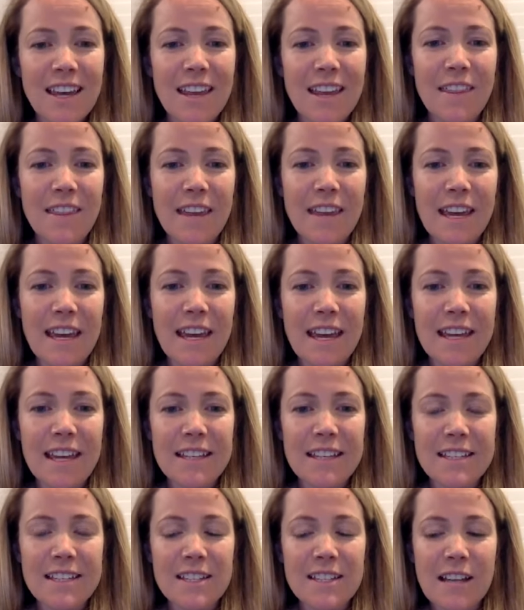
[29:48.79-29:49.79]

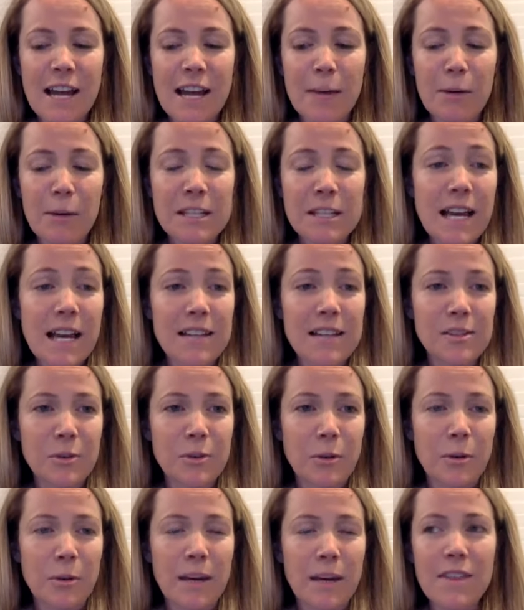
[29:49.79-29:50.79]
that I went to high
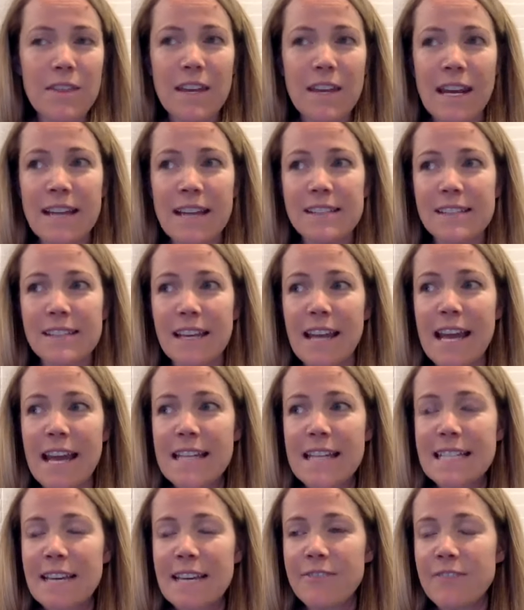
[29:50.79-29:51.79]
school with, and I said,
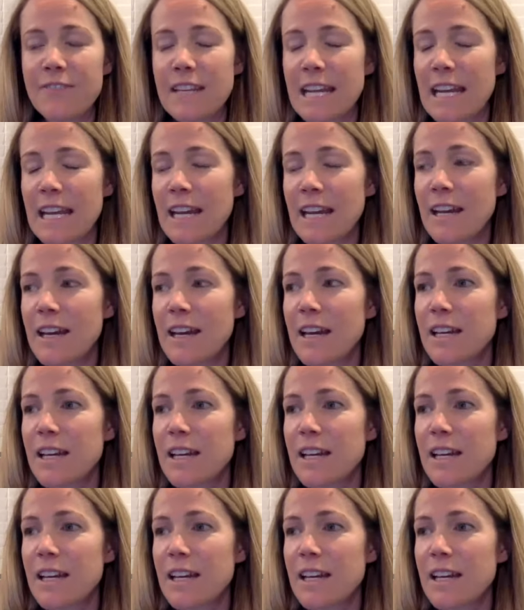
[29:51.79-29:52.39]
"Hey, Tiffany,